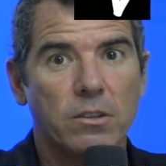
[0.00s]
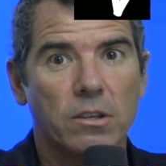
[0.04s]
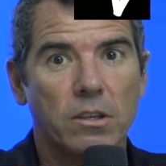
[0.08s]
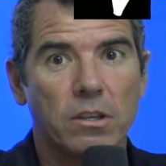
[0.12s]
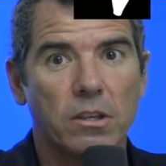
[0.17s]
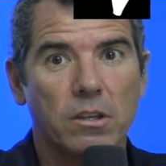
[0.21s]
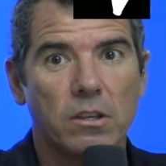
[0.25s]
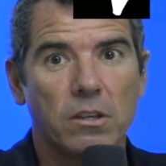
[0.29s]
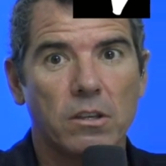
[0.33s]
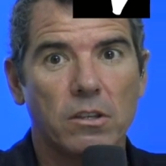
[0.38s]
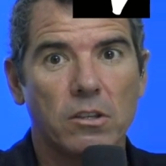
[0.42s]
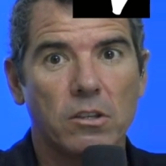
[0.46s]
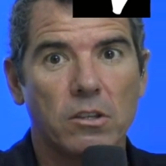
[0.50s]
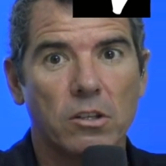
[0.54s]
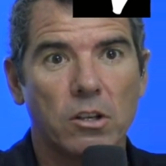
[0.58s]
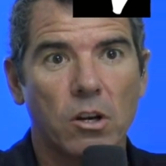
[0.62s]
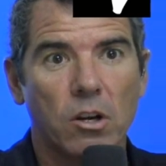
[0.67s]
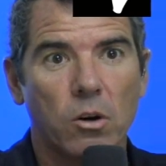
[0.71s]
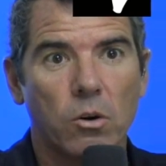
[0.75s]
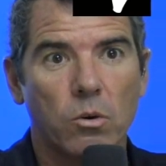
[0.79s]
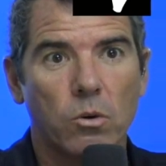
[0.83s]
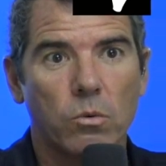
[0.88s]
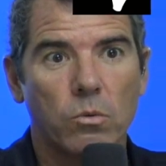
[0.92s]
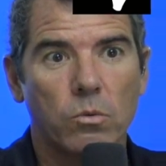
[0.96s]
the, you
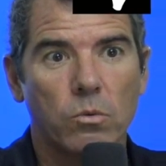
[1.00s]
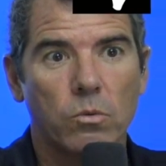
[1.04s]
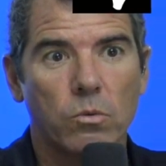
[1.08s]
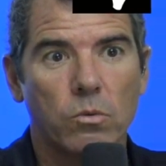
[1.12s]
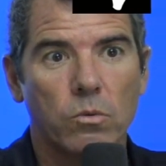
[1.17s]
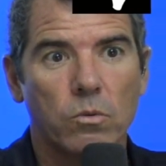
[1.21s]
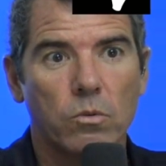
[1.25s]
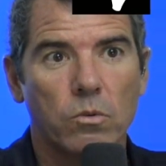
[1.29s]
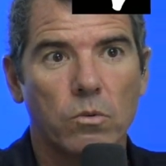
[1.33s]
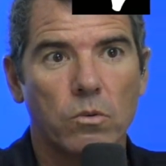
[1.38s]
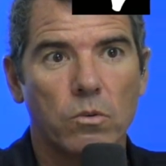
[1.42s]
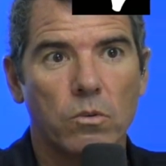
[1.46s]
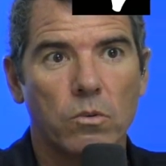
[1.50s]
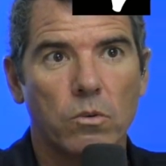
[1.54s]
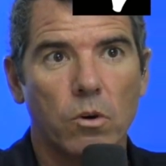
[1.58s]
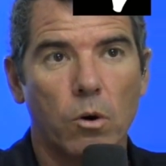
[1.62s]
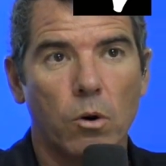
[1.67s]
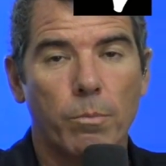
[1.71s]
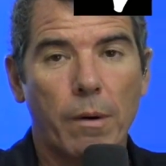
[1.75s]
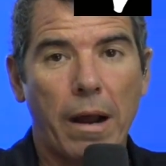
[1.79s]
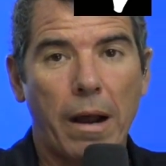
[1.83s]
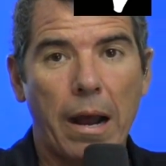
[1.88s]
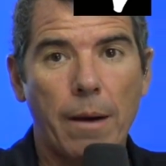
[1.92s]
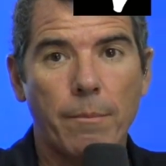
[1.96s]
know,
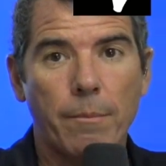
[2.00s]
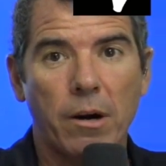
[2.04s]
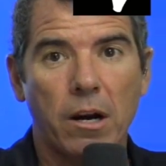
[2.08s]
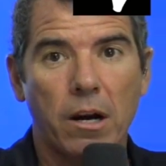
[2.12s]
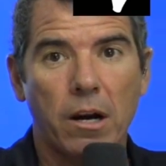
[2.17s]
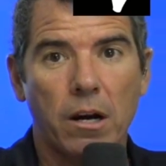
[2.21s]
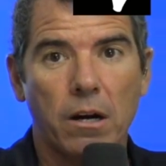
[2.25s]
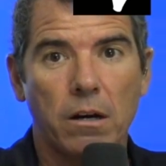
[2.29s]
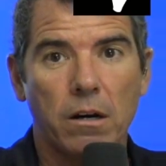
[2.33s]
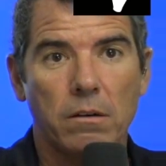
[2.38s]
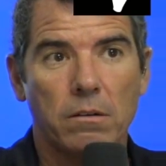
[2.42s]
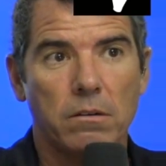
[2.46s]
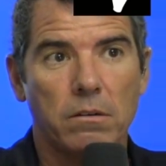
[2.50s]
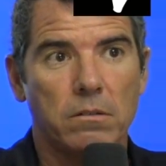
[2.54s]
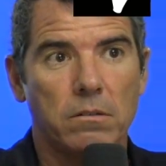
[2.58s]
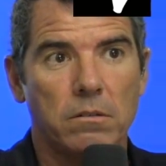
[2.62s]
Obama